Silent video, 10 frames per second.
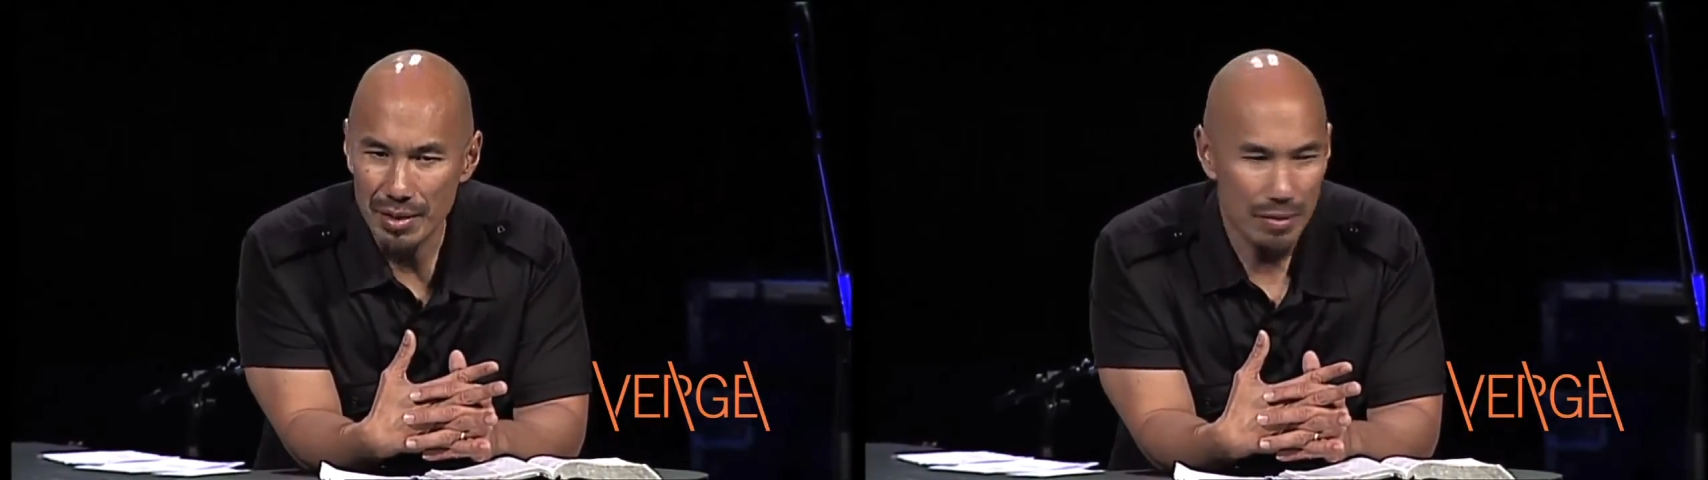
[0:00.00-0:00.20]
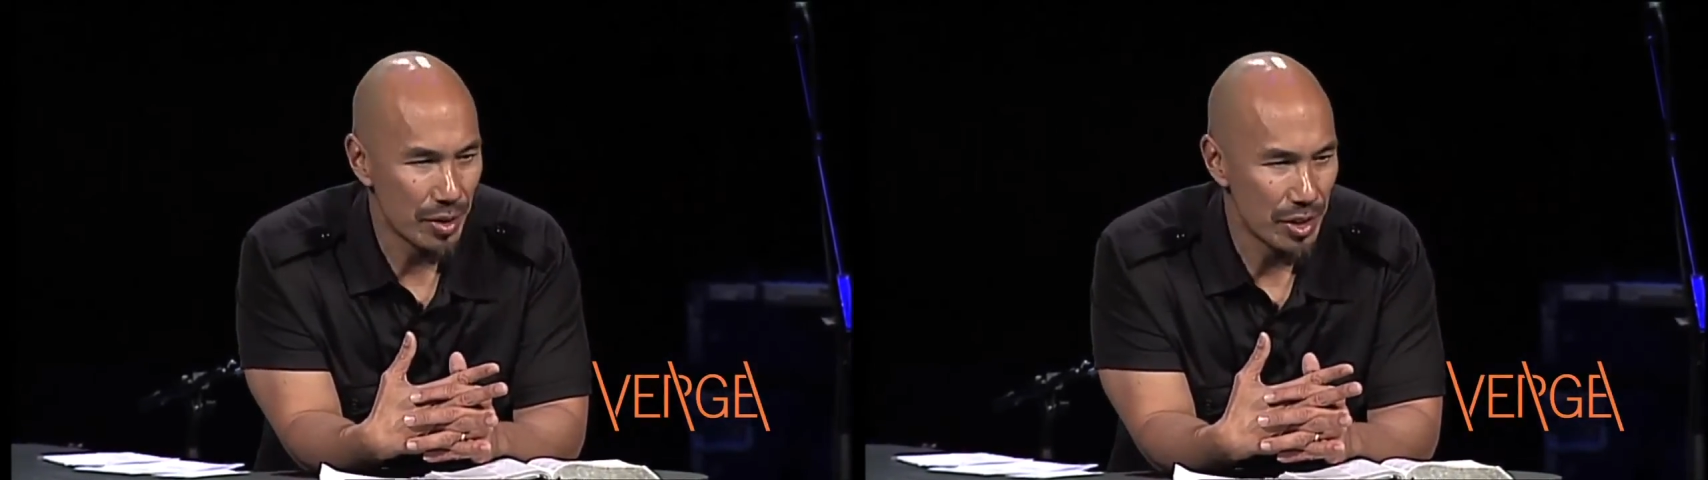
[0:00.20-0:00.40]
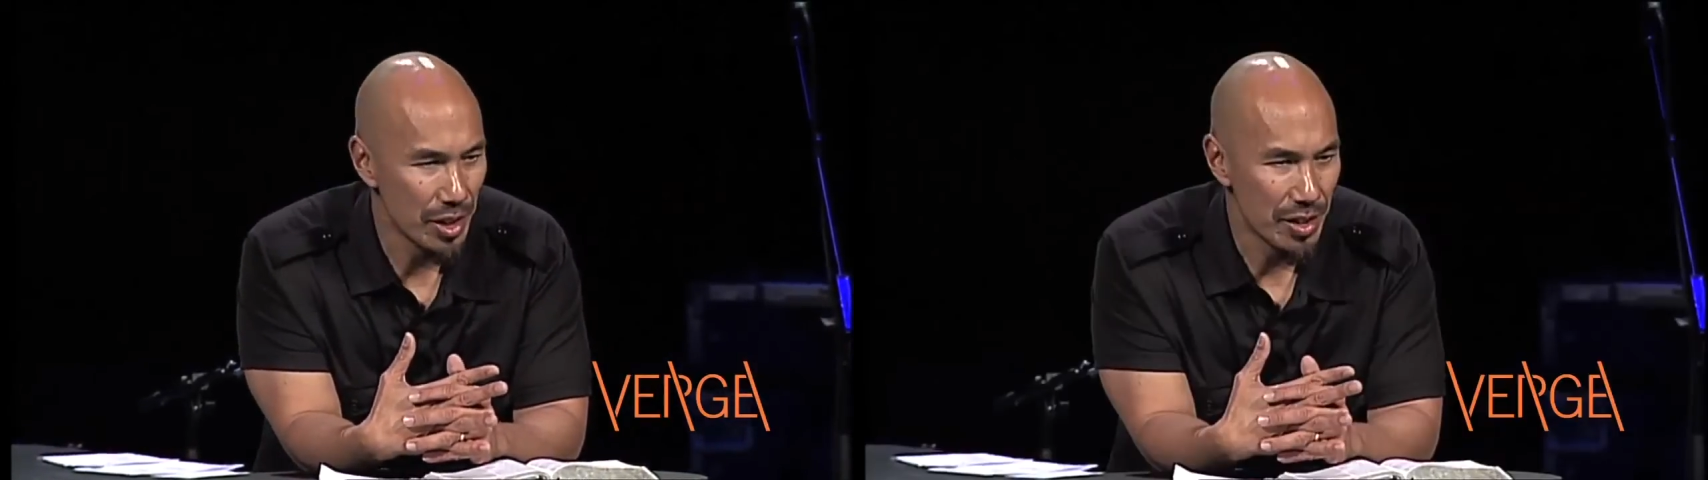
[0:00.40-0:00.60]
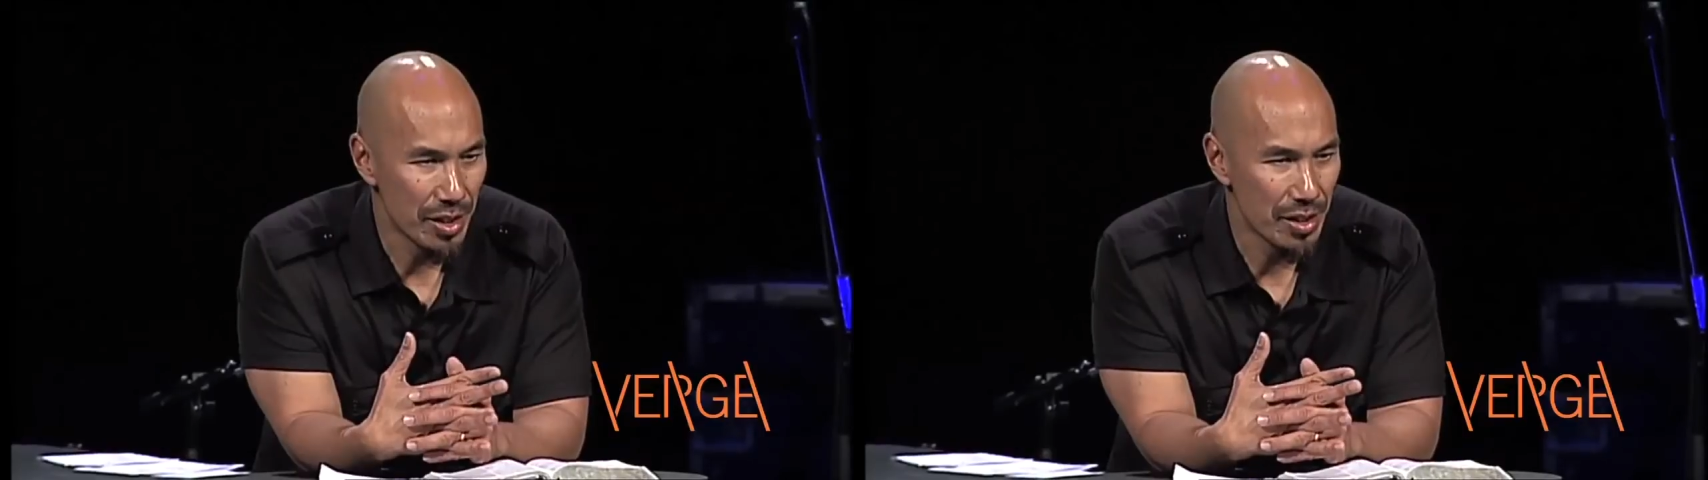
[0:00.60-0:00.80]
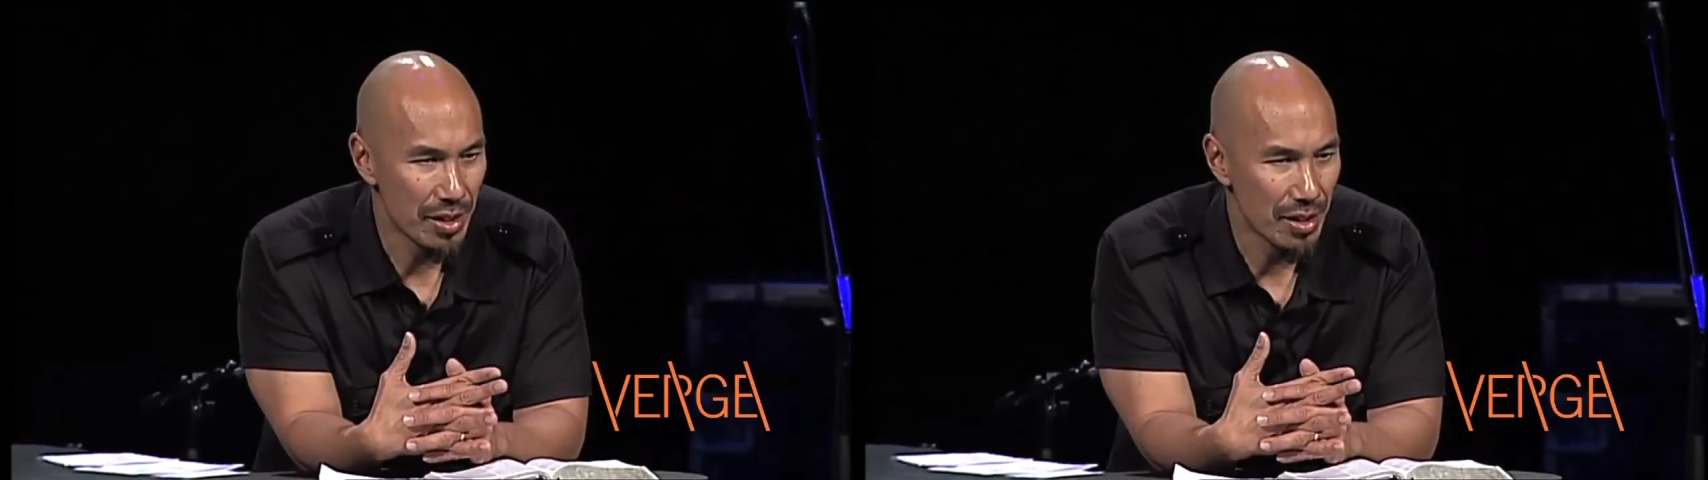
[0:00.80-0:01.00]
for
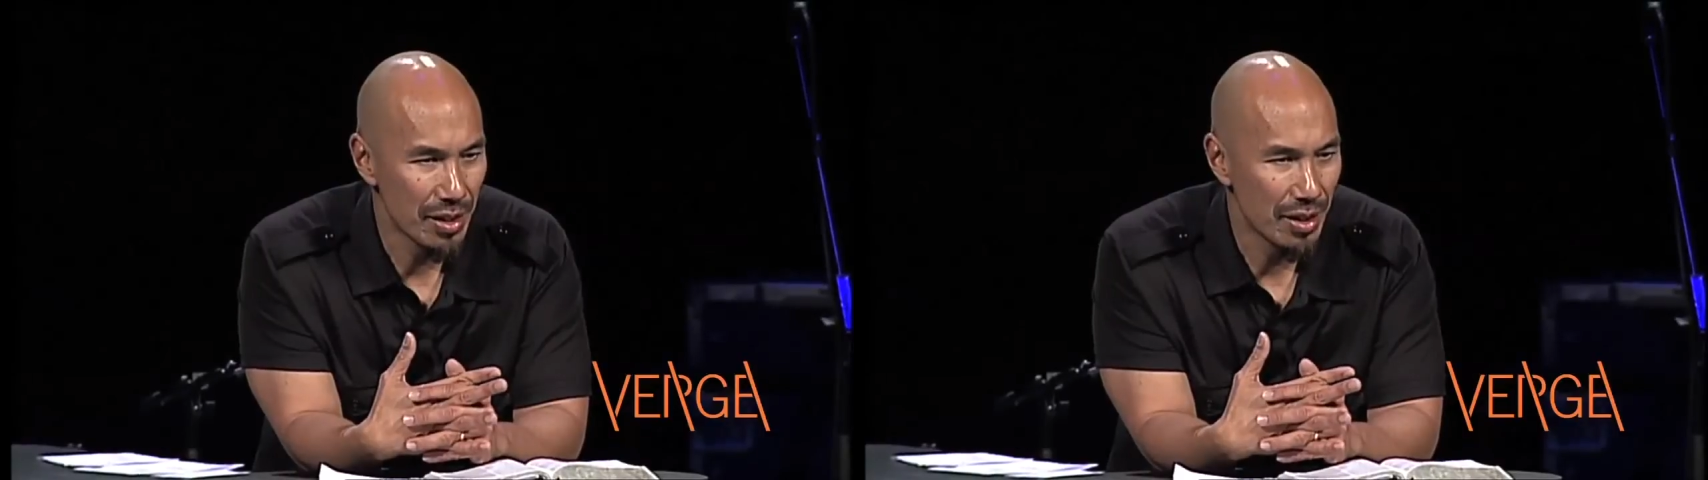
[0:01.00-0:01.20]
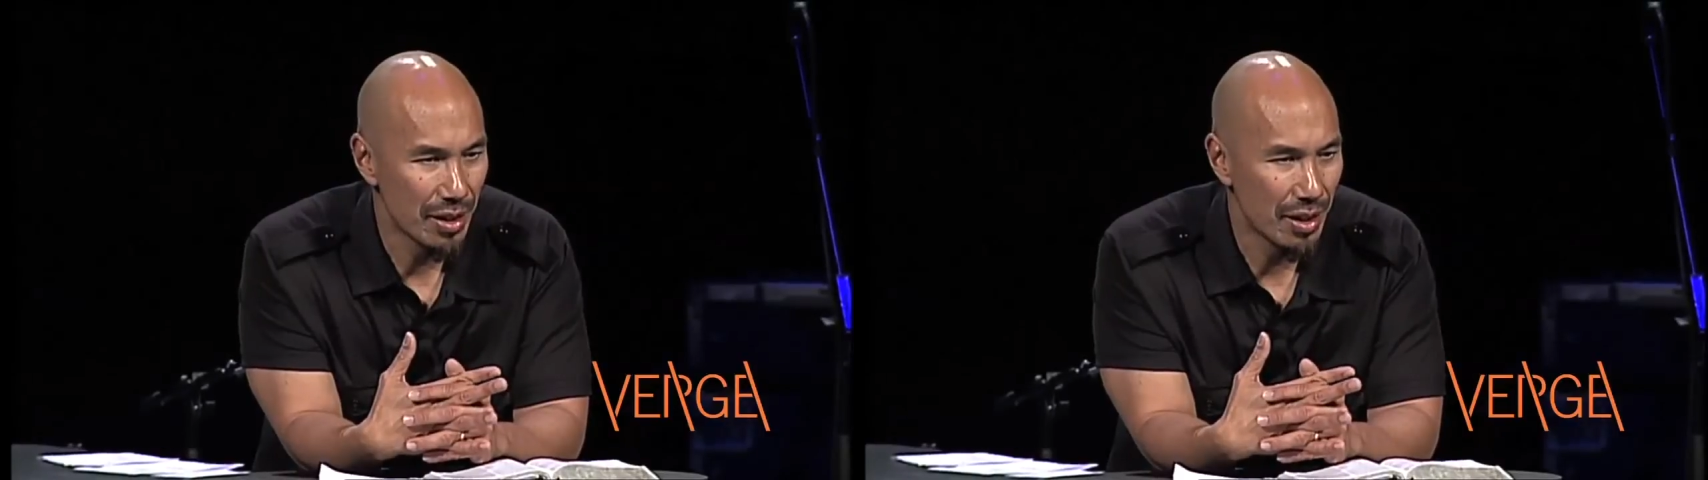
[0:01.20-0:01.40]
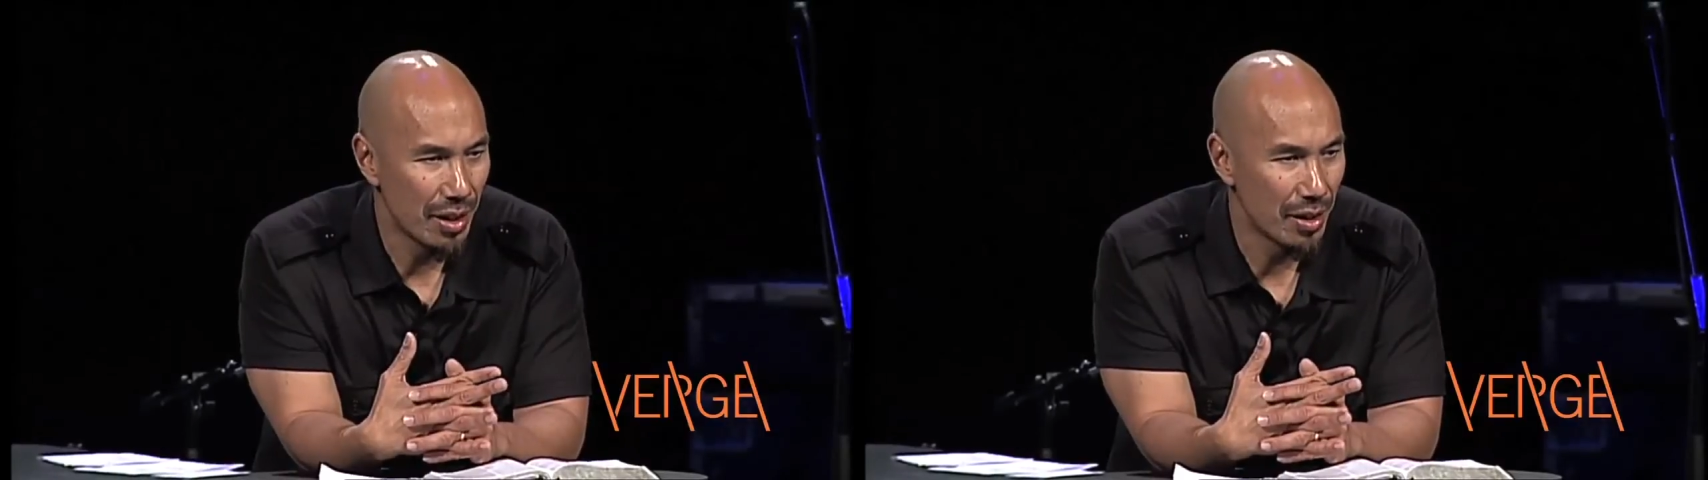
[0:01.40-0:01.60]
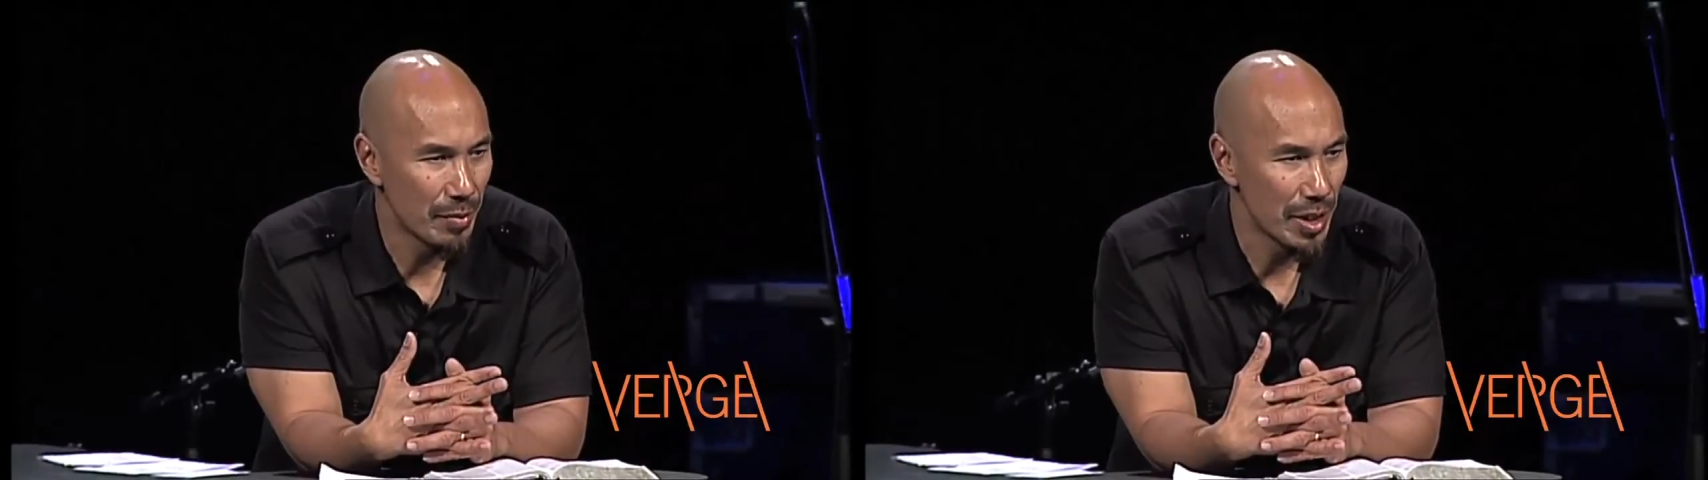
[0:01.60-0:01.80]
Jesus. Um,